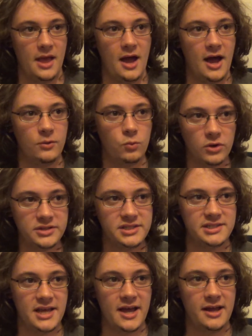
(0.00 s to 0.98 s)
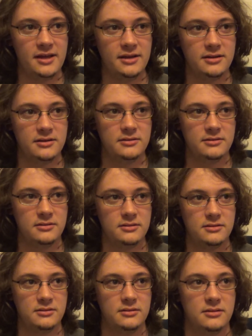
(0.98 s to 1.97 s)
I would say,
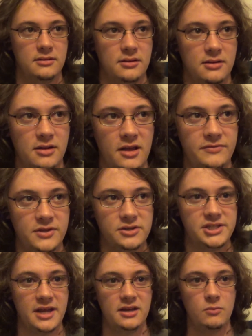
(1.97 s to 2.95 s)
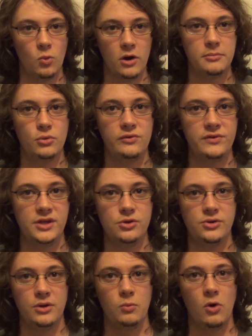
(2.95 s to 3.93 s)
if there's any one movie you
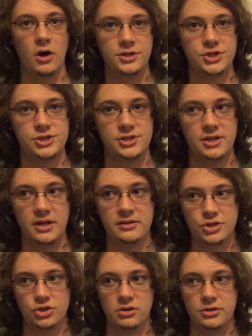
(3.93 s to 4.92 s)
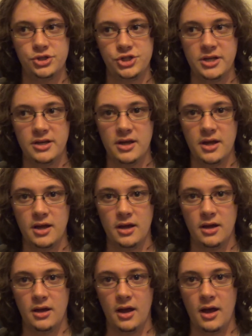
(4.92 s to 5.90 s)
can watch in the trilogy,
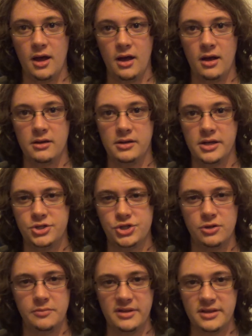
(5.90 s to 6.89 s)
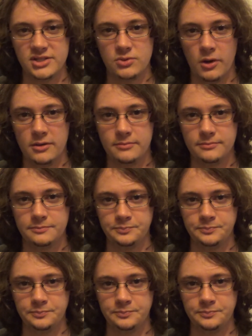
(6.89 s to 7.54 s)
it should be this one.